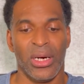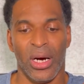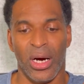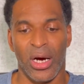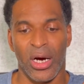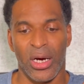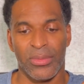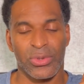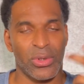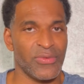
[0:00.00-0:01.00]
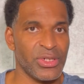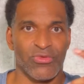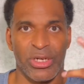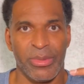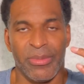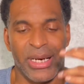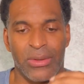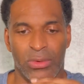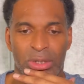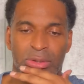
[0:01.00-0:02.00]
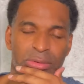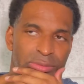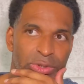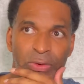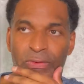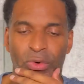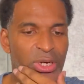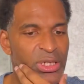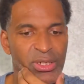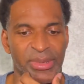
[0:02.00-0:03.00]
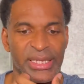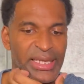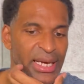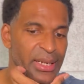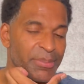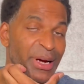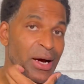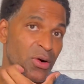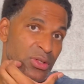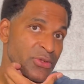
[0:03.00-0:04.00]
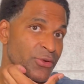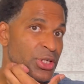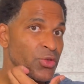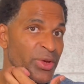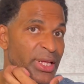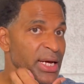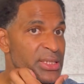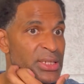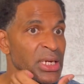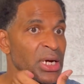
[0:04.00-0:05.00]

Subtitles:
So obviously run me about, what, 240 or something like that pounds for the 3 nights.